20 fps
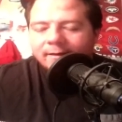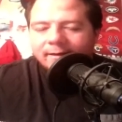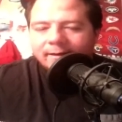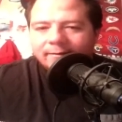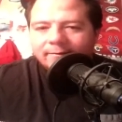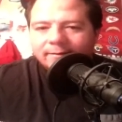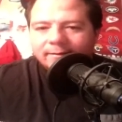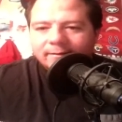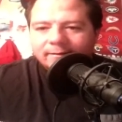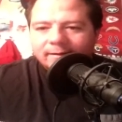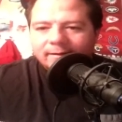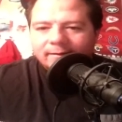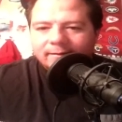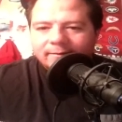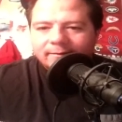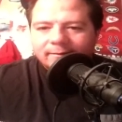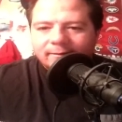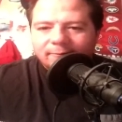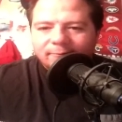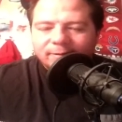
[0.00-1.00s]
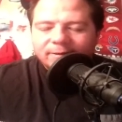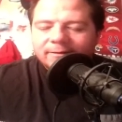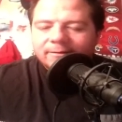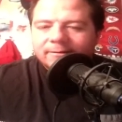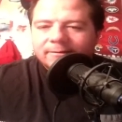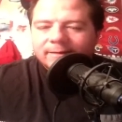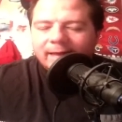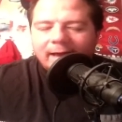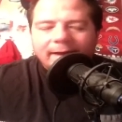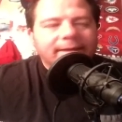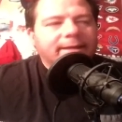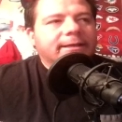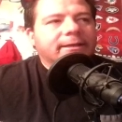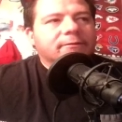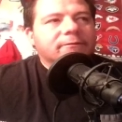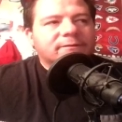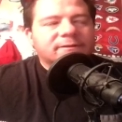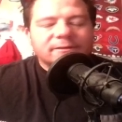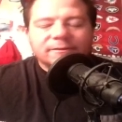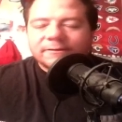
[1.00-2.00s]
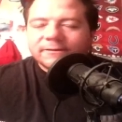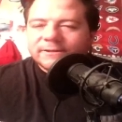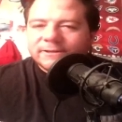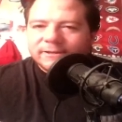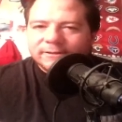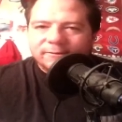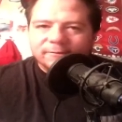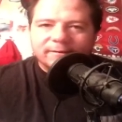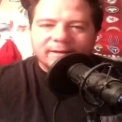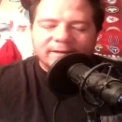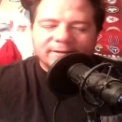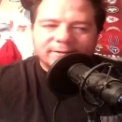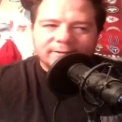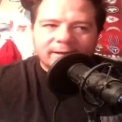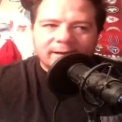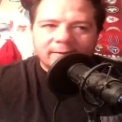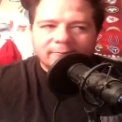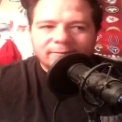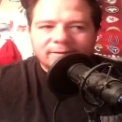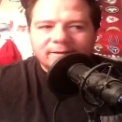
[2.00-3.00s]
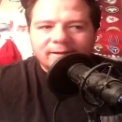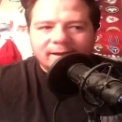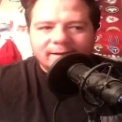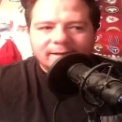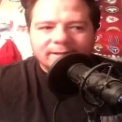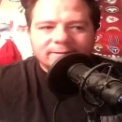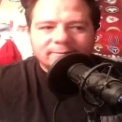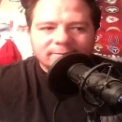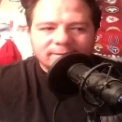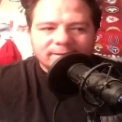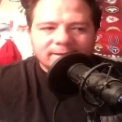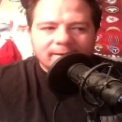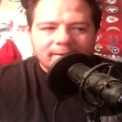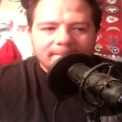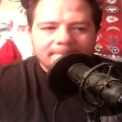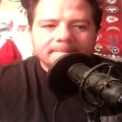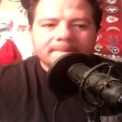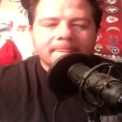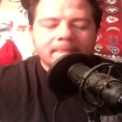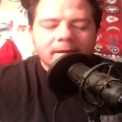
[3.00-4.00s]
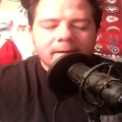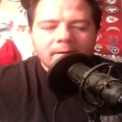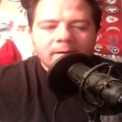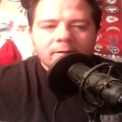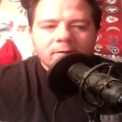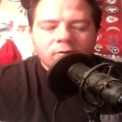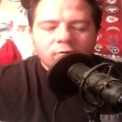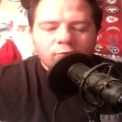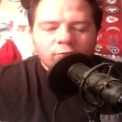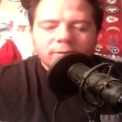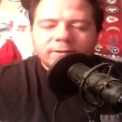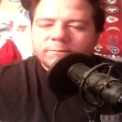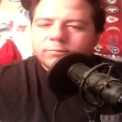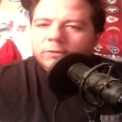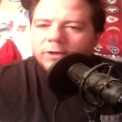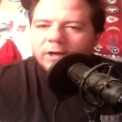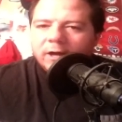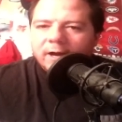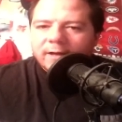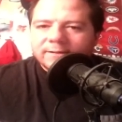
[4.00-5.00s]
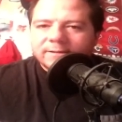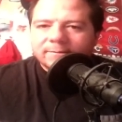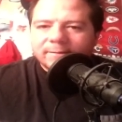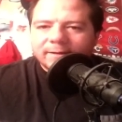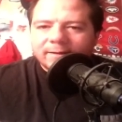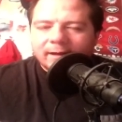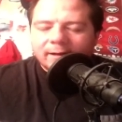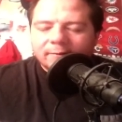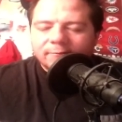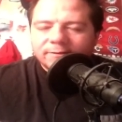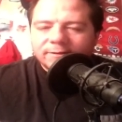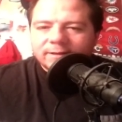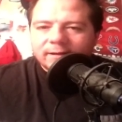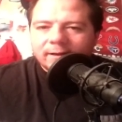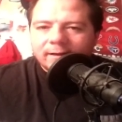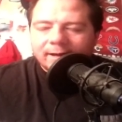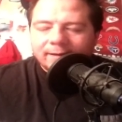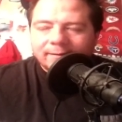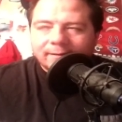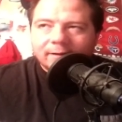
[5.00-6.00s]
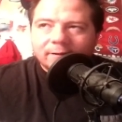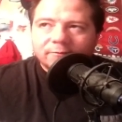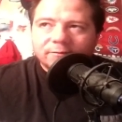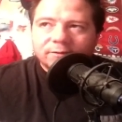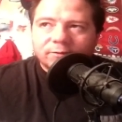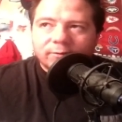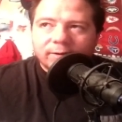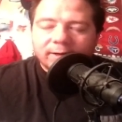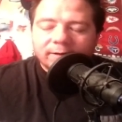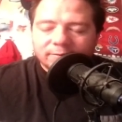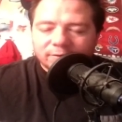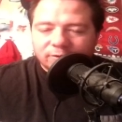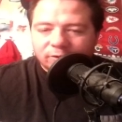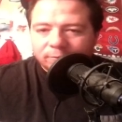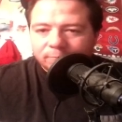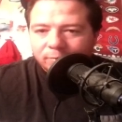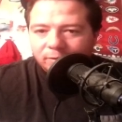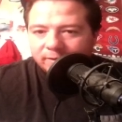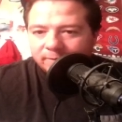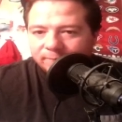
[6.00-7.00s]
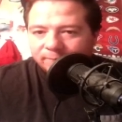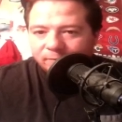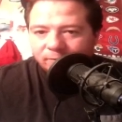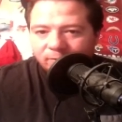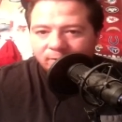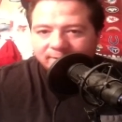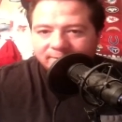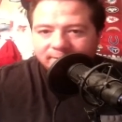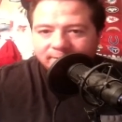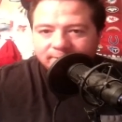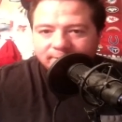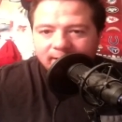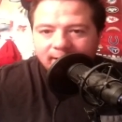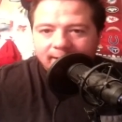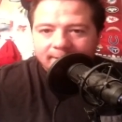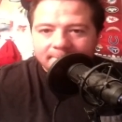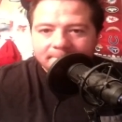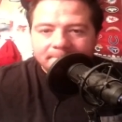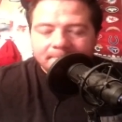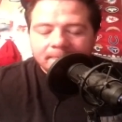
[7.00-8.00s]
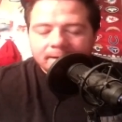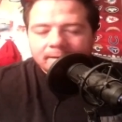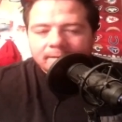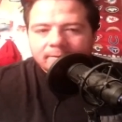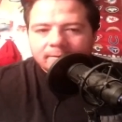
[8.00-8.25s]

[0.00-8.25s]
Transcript: and then you know with that heel turn too that she had with Candice was um was pretty awesome. I thought it was uh, I thought it was great. It was good booking for her at the time,